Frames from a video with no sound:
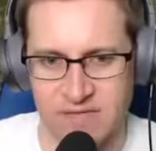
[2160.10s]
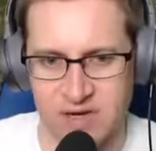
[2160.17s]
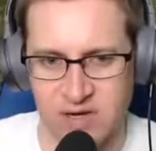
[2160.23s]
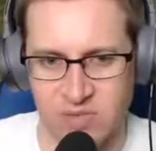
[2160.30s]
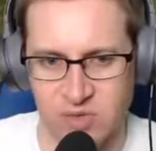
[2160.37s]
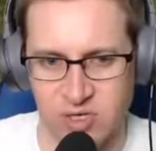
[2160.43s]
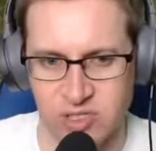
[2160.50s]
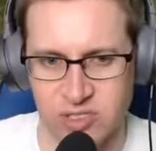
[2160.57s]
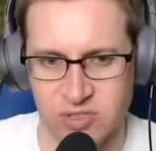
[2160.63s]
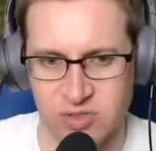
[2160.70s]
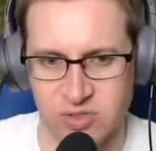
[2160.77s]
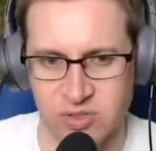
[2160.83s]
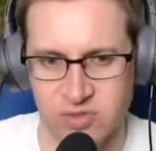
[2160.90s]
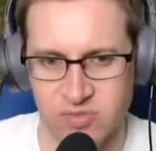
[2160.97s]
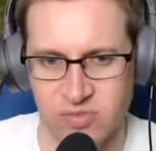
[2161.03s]

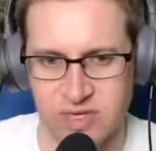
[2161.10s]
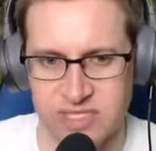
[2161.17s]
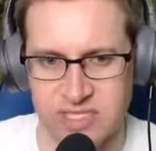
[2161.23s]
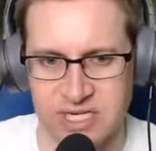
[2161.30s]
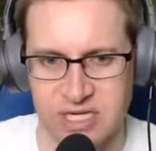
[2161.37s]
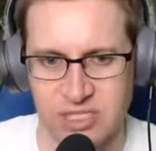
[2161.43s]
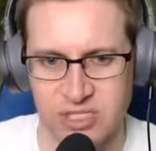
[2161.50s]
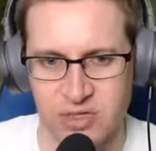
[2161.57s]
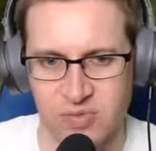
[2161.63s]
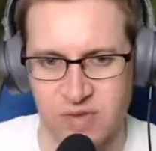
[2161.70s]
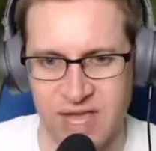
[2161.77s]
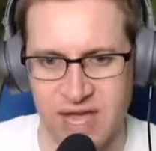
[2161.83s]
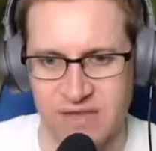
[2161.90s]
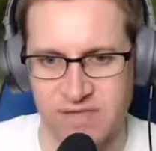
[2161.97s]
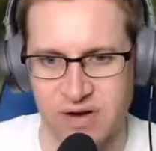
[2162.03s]
commercial, residential,
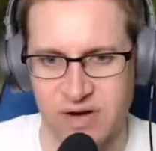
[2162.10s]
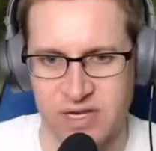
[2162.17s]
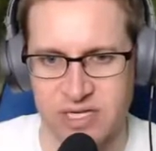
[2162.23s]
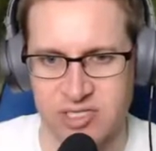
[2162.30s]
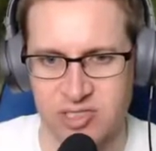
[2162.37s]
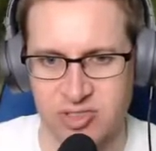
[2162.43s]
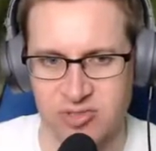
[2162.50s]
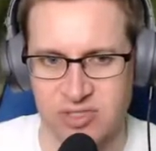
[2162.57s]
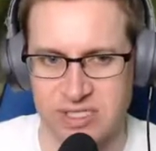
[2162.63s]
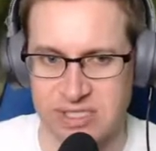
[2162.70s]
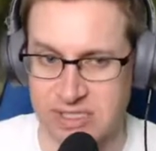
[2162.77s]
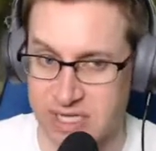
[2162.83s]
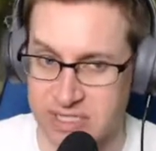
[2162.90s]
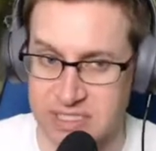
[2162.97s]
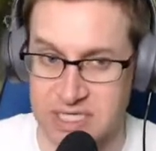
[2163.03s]
we have our industry,
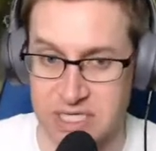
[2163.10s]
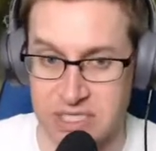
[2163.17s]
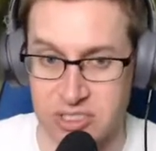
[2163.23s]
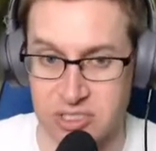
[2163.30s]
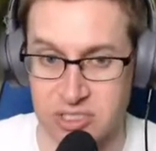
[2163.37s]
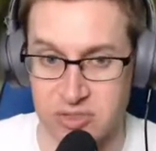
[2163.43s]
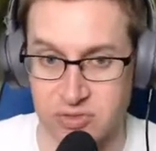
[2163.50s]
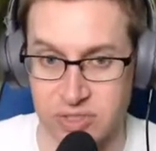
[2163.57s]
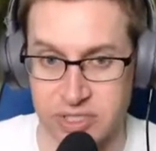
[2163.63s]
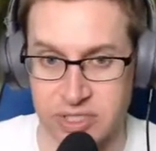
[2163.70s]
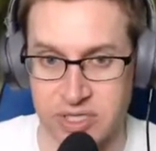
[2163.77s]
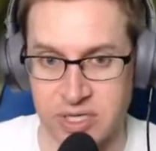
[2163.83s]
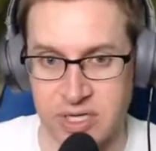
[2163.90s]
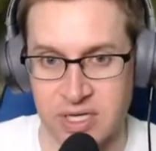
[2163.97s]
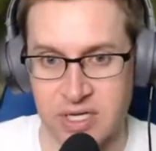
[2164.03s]
lots of industry.
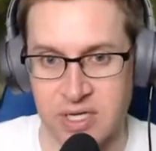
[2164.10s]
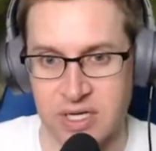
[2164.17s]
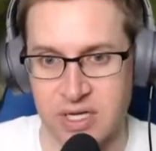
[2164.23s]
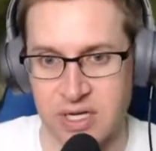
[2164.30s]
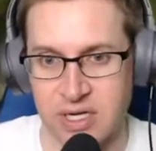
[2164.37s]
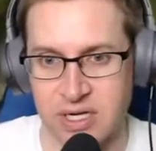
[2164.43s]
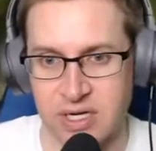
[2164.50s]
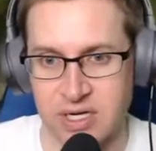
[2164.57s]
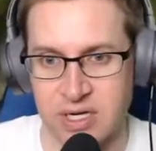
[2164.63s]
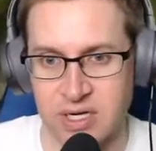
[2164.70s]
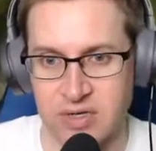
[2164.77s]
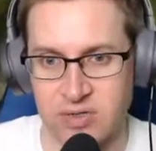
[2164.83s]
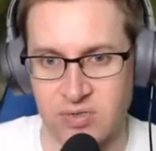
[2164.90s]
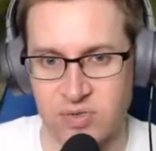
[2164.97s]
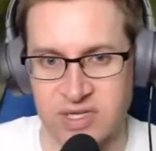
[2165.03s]

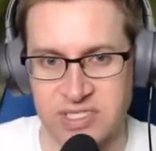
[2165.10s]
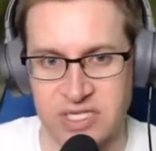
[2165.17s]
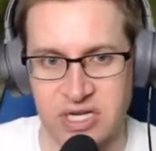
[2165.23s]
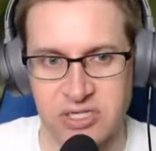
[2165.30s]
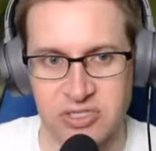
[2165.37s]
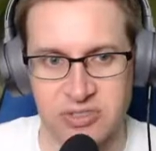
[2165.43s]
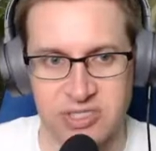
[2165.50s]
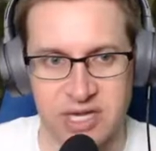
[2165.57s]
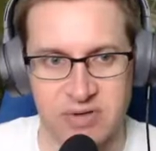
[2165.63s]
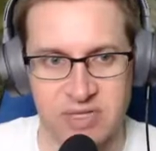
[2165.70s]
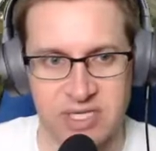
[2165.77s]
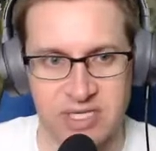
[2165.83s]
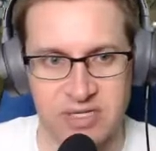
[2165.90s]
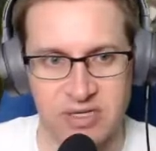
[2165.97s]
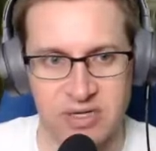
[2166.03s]
Residential down
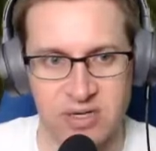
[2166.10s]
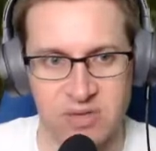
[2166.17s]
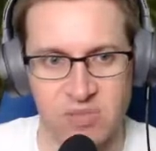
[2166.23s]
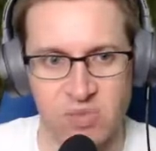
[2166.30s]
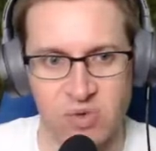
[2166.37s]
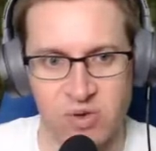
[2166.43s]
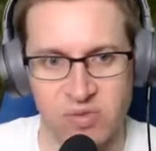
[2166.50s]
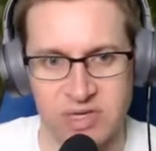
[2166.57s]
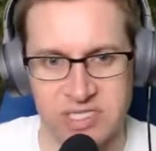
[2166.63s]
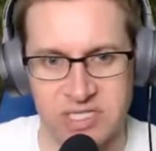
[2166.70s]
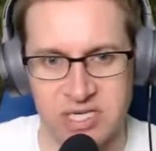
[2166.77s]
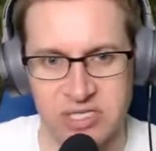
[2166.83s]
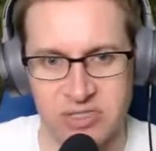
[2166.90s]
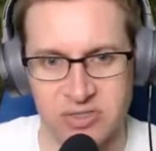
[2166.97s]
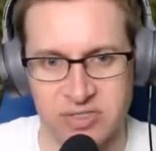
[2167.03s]
here, more
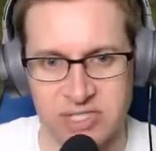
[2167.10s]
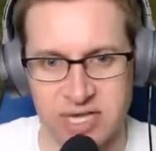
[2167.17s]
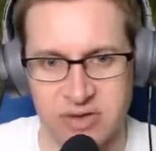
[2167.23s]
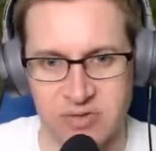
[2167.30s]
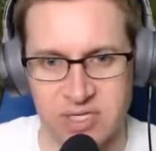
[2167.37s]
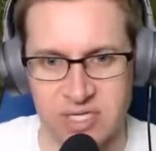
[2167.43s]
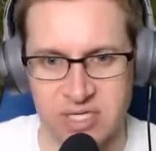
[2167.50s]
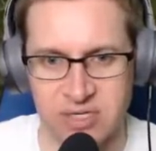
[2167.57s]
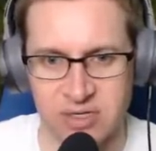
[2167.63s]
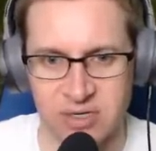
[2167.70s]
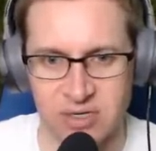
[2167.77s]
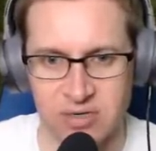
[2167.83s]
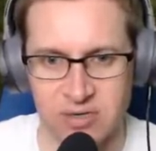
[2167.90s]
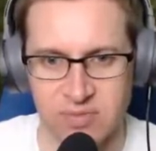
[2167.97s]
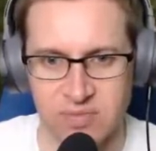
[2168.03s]
residential down
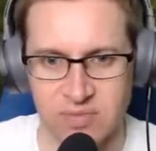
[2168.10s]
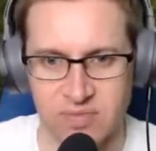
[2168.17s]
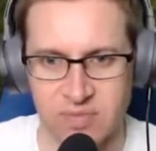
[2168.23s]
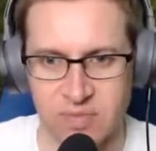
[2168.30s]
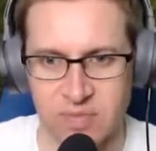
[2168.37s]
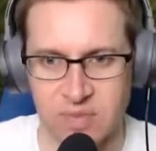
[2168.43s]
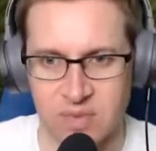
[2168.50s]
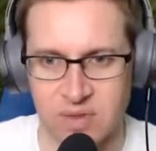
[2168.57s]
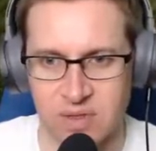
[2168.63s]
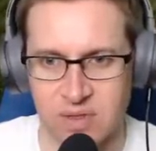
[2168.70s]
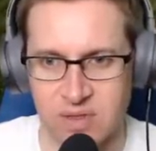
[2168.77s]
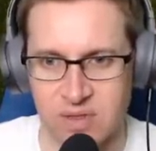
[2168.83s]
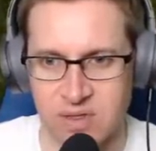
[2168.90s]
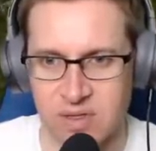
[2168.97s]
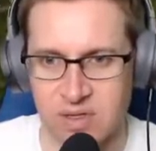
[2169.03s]
here.
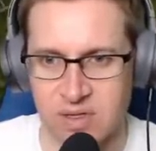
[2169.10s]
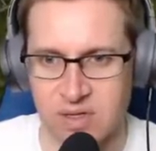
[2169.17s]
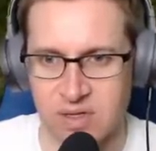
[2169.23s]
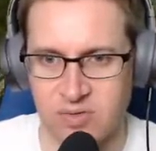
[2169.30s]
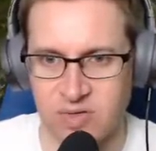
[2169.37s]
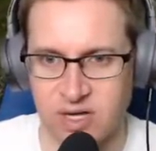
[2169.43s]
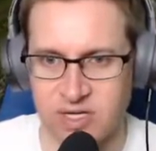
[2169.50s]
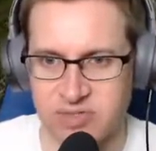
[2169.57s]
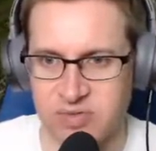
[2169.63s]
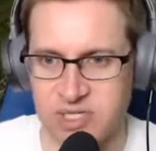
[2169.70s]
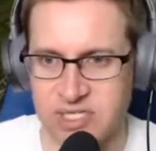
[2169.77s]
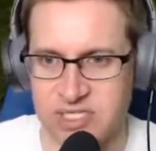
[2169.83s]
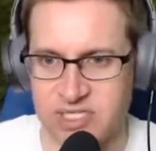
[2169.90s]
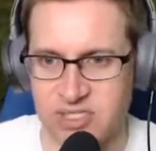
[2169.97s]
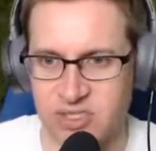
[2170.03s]
Oh gosh, we
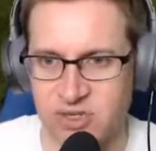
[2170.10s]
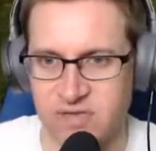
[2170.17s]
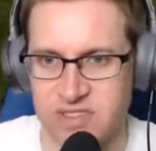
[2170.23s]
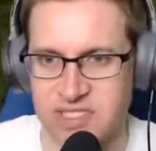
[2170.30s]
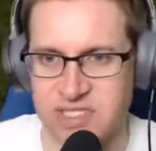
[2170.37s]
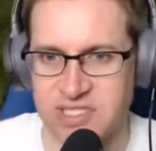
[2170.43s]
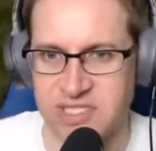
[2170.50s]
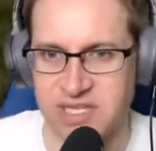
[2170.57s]
need services and